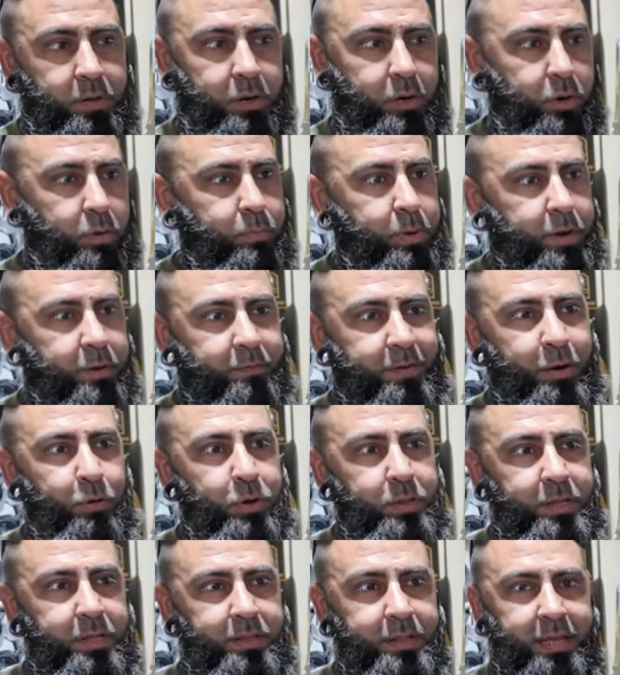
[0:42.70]
a little bit of
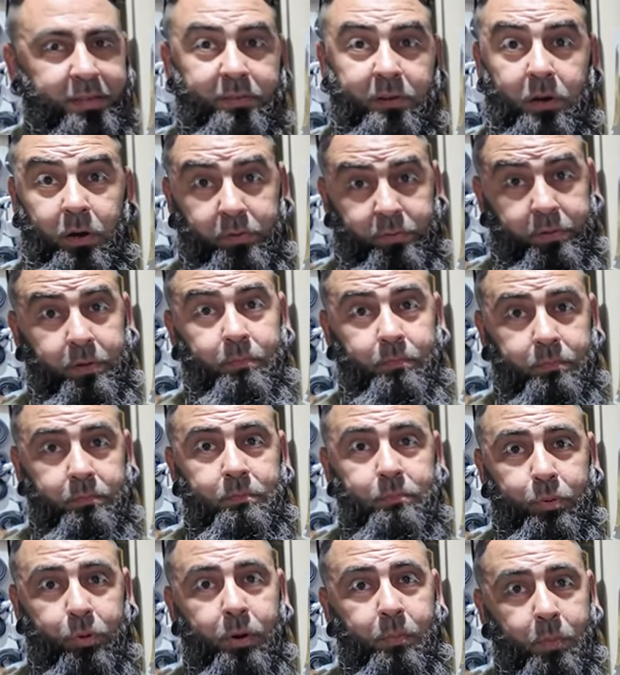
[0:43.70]
everything that's custom
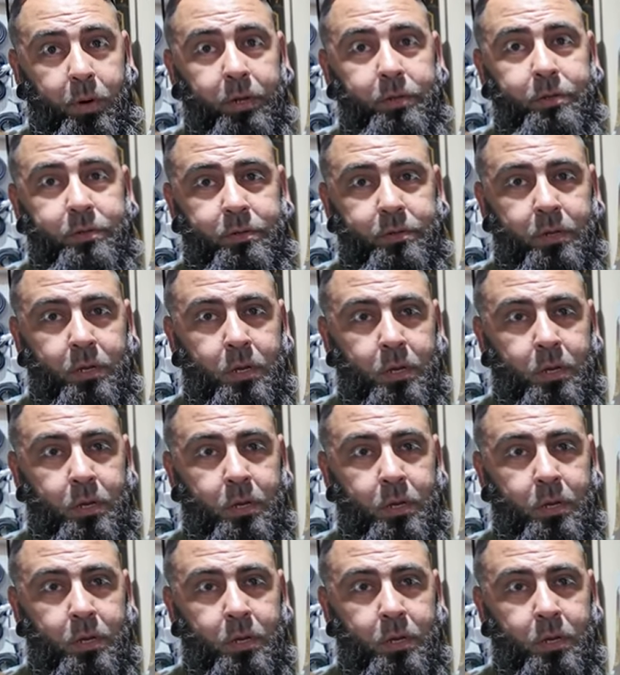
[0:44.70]
pretty much.